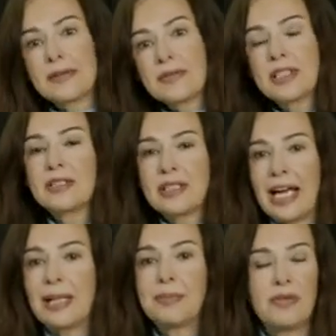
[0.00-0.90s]

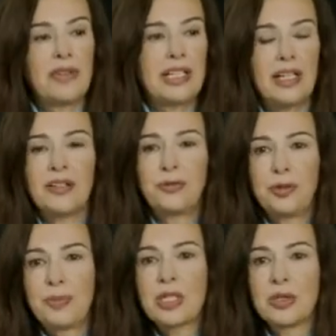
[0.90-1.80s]
workforce of the
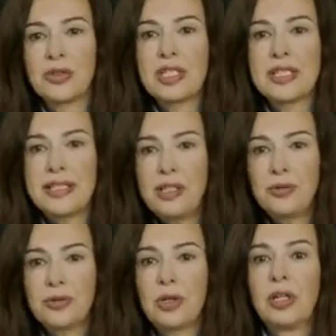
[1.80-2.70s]
tourism
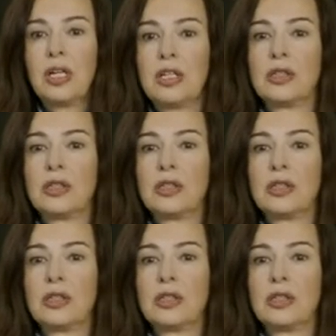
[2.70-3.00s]
sector.